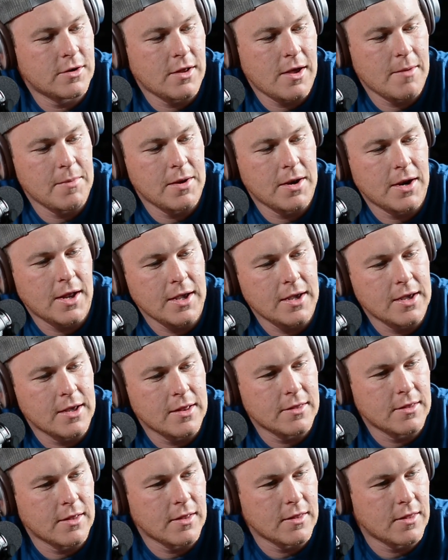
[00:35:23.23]
I mean, I
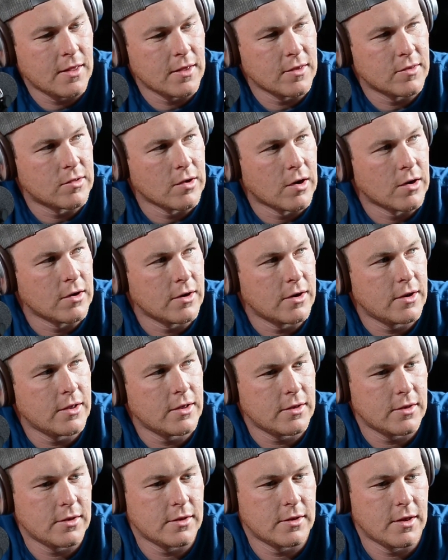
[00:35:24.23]
get that they started
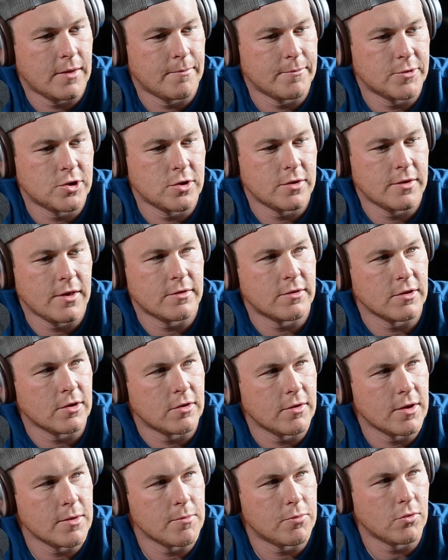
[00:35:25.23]
it, and I'm sure that's a
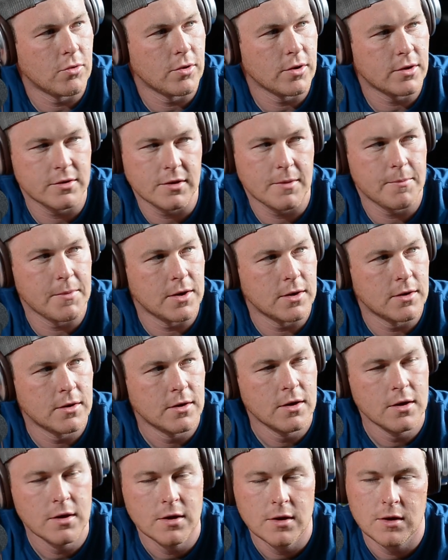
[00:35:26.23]
great ploy because, I mean,
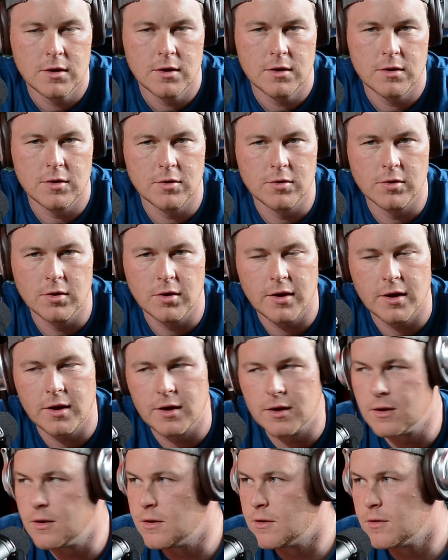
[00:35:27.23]
you look
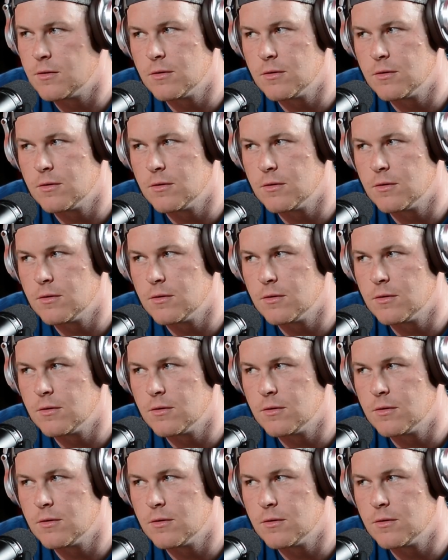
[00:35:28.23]
at